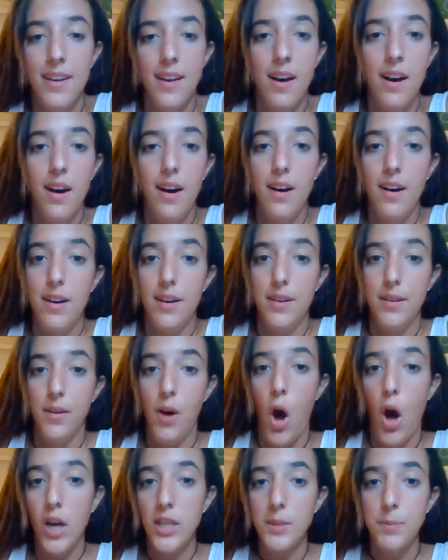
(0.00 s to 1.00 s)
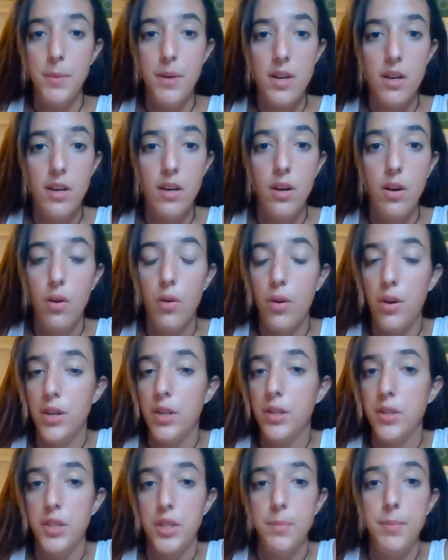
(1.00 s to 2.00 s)
hospital,
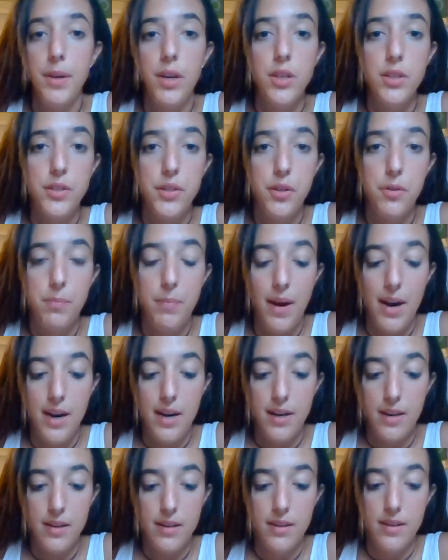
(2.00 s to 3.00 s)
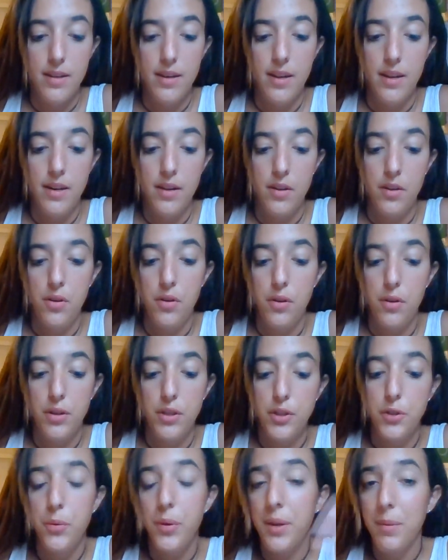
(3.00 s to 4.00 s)
or just because you're back and you're
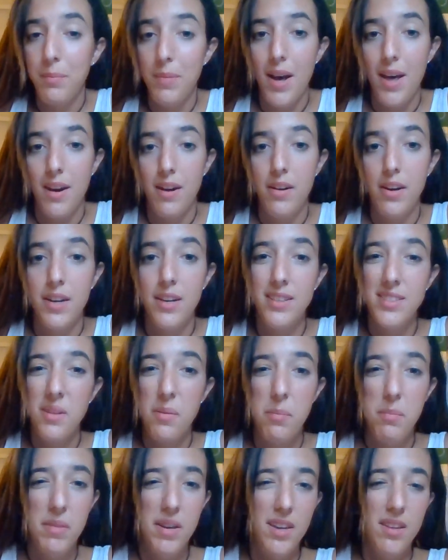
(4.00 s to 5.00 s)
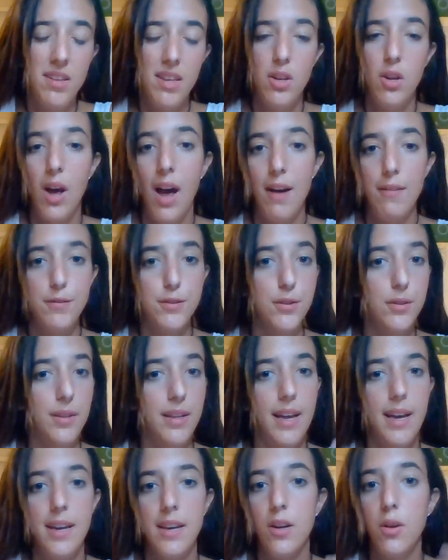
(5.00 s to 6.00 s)
doing better, it doesn't mean that you have to
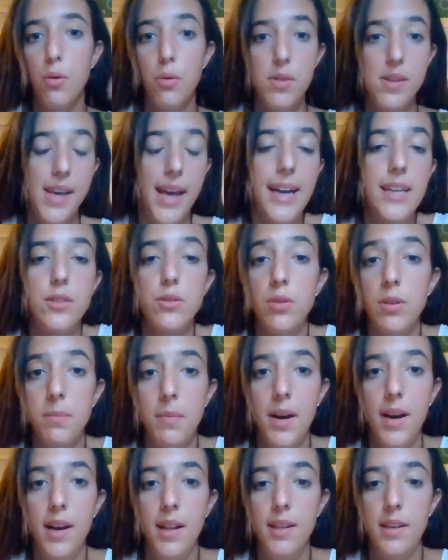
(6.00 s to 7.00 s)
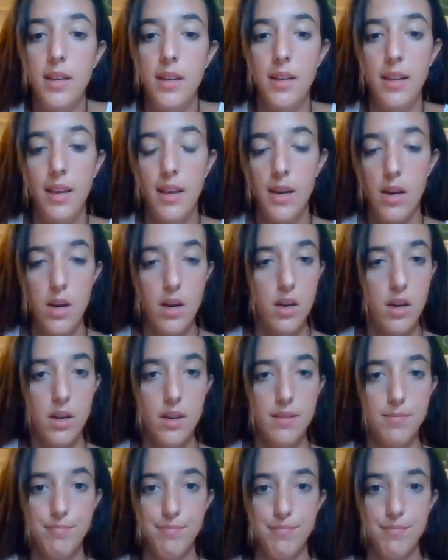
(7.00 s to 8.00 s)
like go the extra mile and like
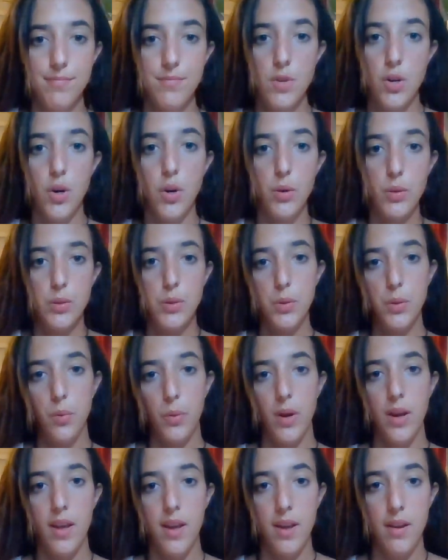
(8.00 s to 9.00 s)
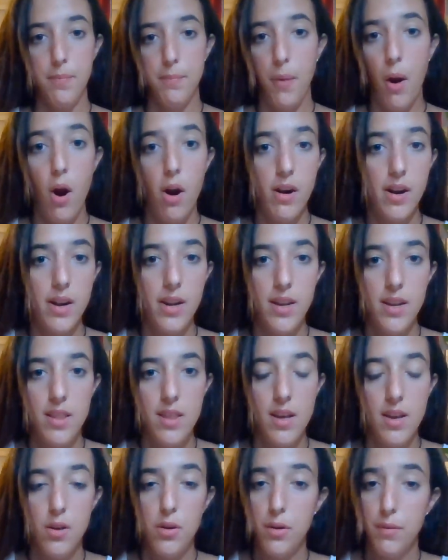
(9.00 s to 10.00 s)
go to a party
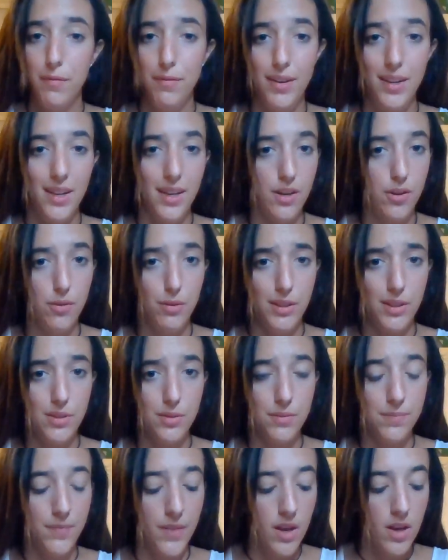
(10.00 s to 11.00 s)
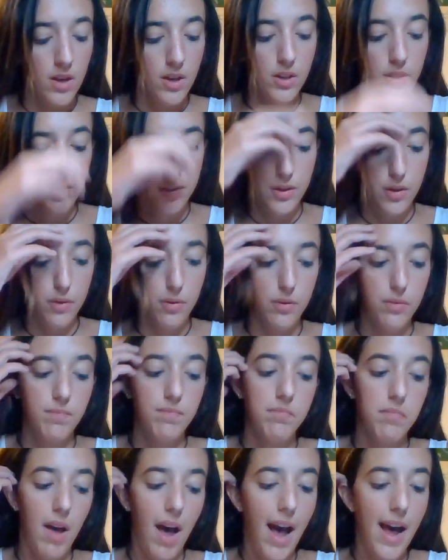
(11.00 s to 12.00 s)
that you don't feel like going to. So
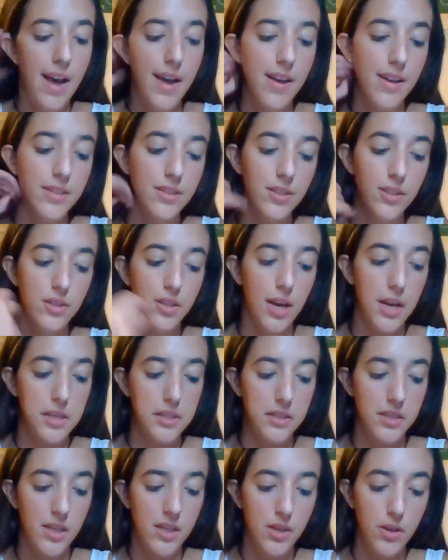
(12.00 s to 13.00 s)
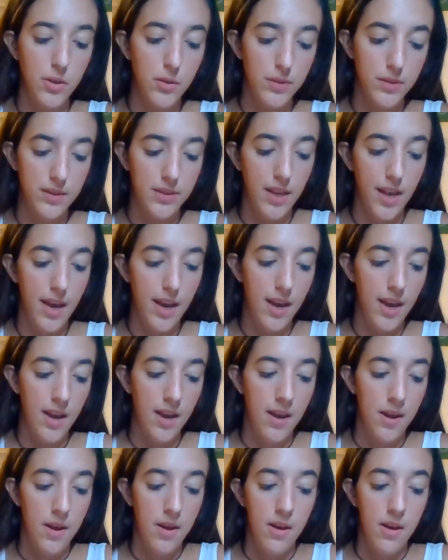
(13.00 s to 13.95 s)
I suggest that you stay